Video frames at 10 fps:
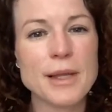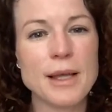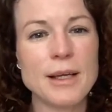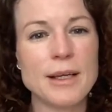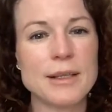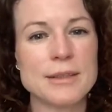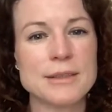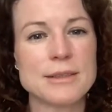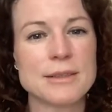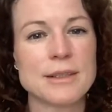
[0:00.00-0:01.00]

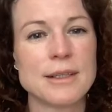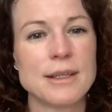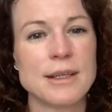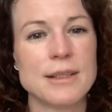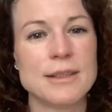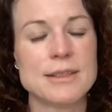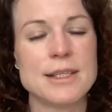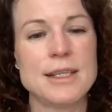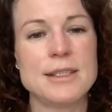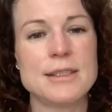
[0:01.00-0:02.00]
And this
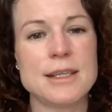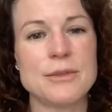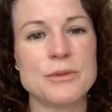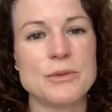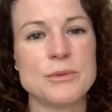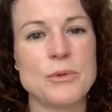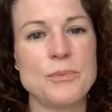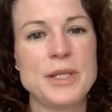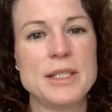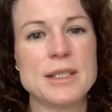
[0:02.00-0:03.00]
lady's saying, not
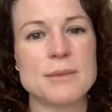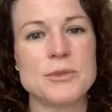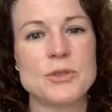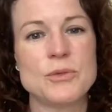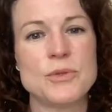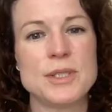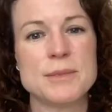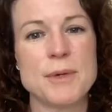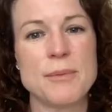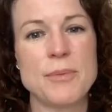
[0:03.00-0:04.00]
bleeding, I'm sure
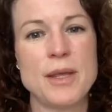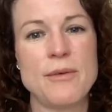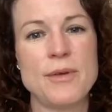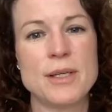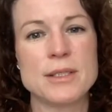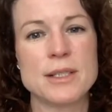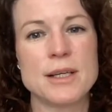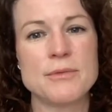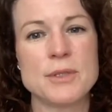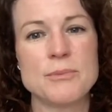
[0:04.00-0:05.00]
it's my period, and
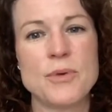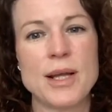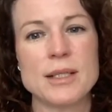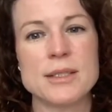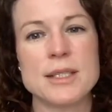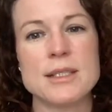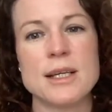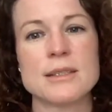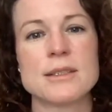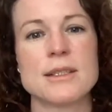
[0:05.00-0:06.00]
I've done pregnancy
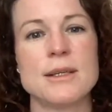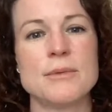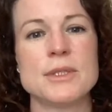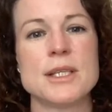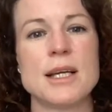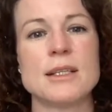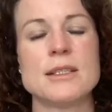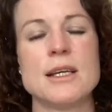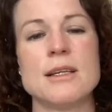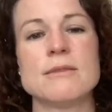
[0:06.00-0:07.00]
test and it was
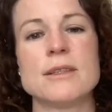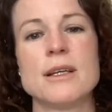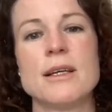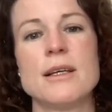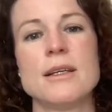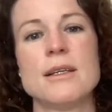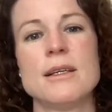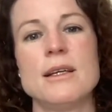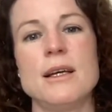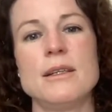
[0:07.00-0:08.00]
negative.
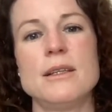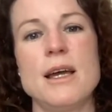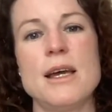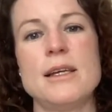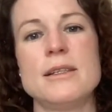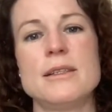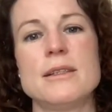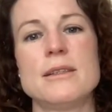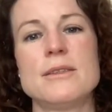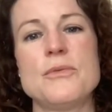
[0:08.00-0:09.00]
Okay.
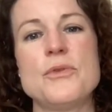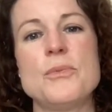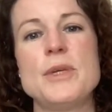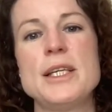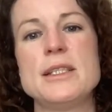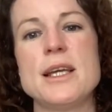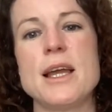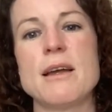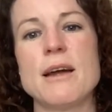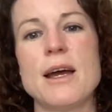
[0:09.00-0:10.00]
So if you're
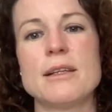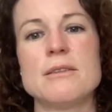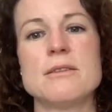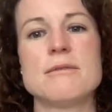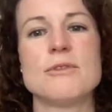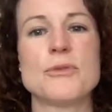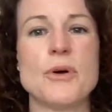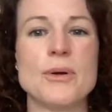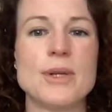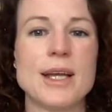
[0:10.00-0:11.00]
bleeding and you've
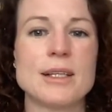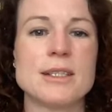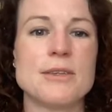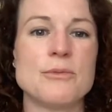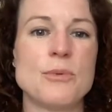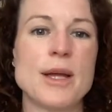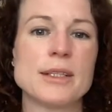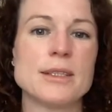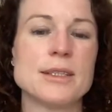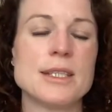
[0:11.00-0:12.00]
got a negative
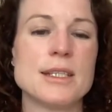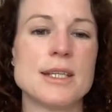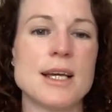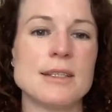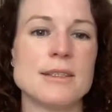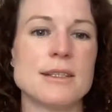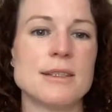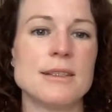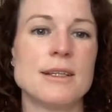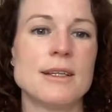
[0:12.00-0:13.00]
pregnancy test,
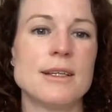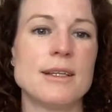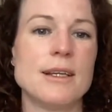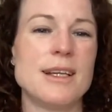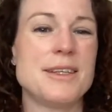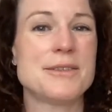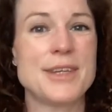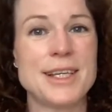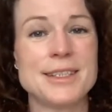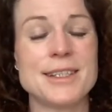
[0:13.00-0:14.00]
and it
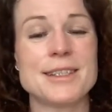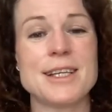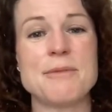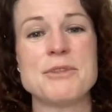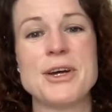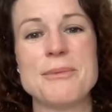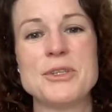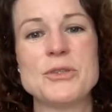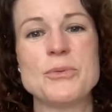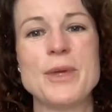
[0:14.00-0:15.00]
is at the same time
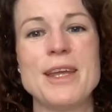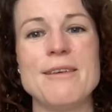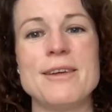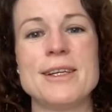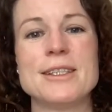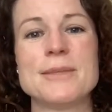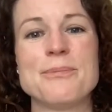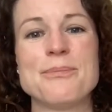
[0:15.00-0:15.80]
as your period,